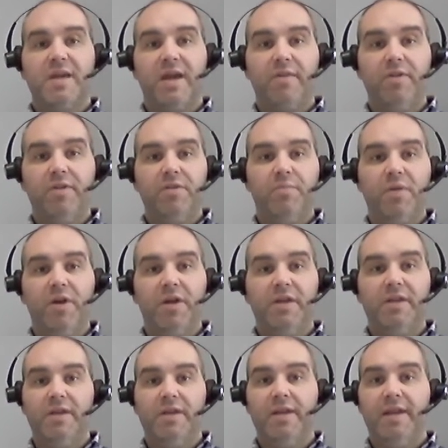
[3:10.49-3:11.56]
carried
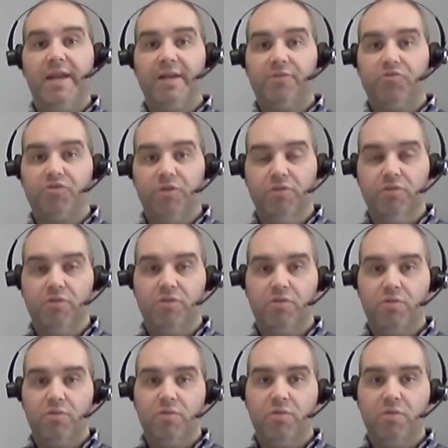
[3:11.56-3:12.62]
by electrons
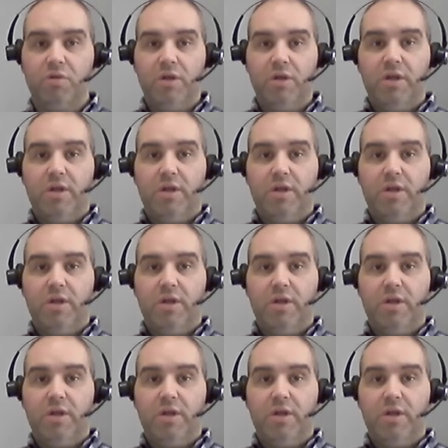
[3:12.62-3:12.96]
or